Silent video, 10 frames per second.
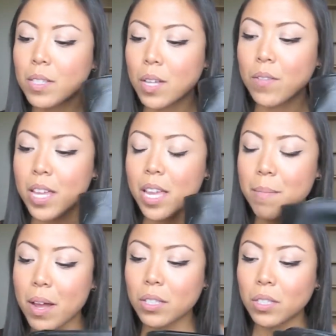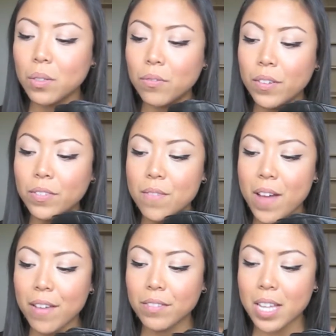so everything came out to
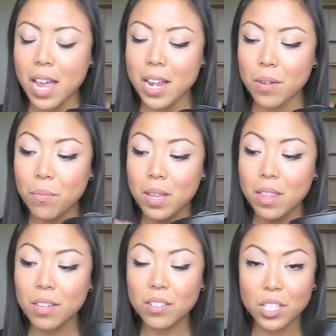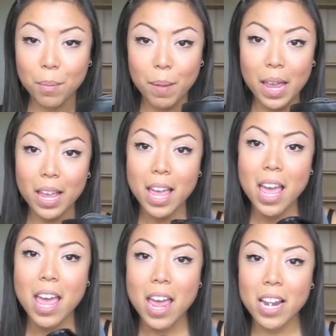$55.10 with shipping.
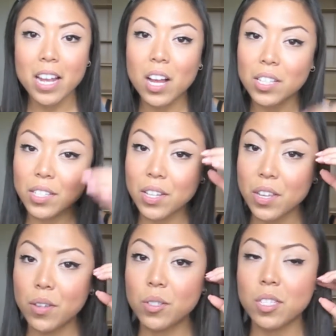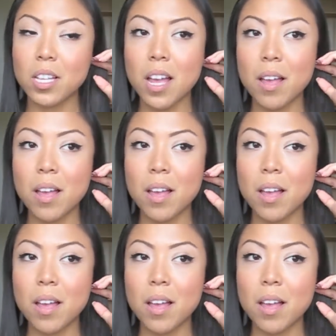And I also used